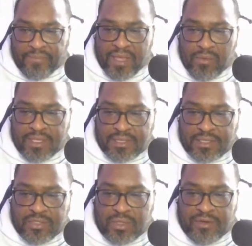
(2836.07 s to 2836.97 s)
They went
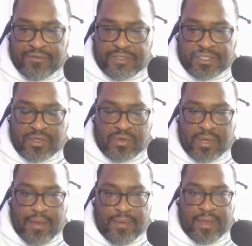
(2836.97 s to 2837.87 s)
to a different
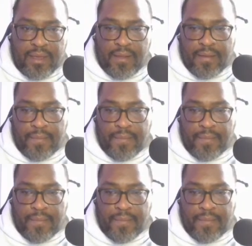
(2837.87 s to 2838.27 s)
school, I bet.